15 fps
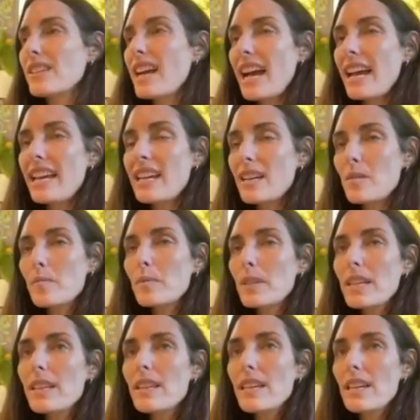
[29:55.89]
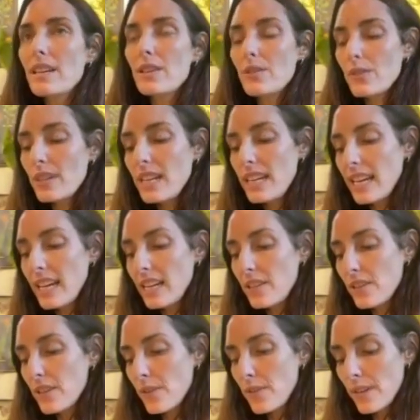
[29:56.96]
I completely agree.
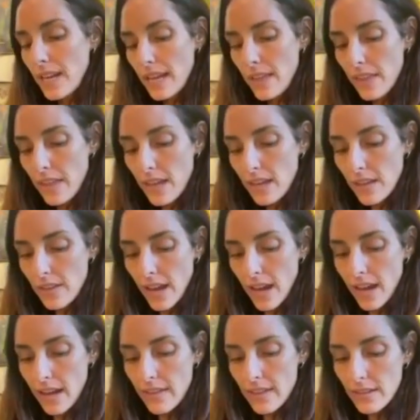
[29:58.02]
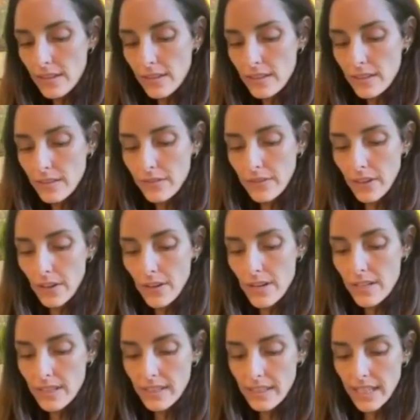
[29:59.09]
You know, and I think that this is a very
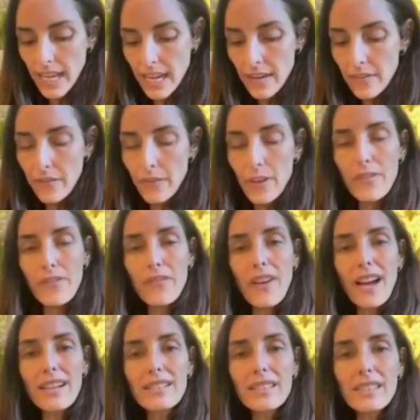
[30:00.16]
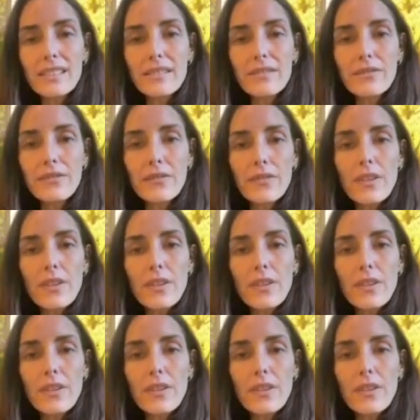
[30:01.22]
safe, effective mm.